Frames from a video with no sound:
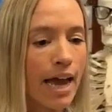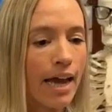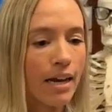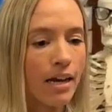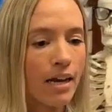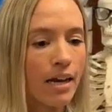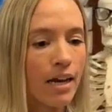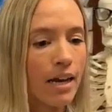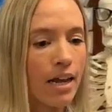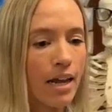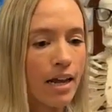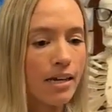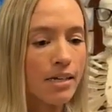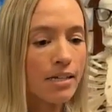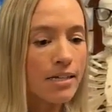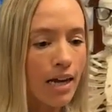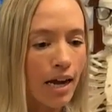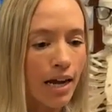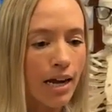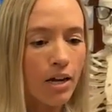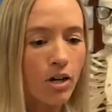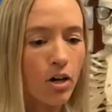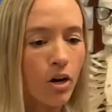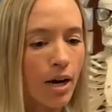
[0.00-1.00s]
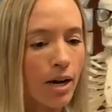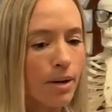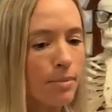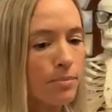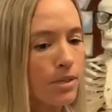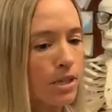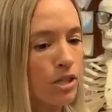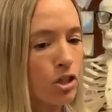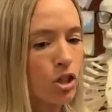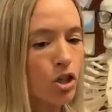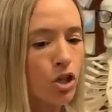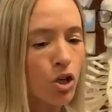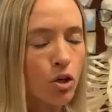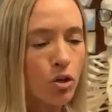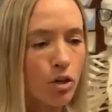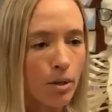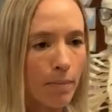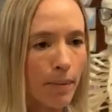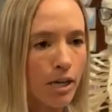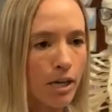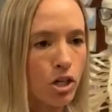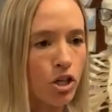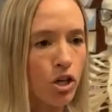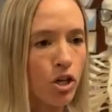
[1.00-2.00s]
at it in diagrams, it's two
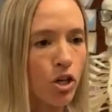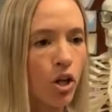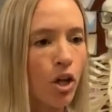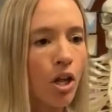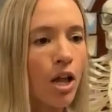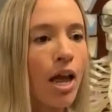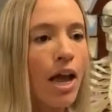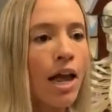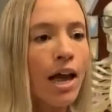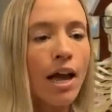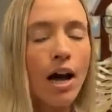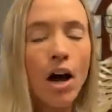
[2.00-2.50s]
dimensional.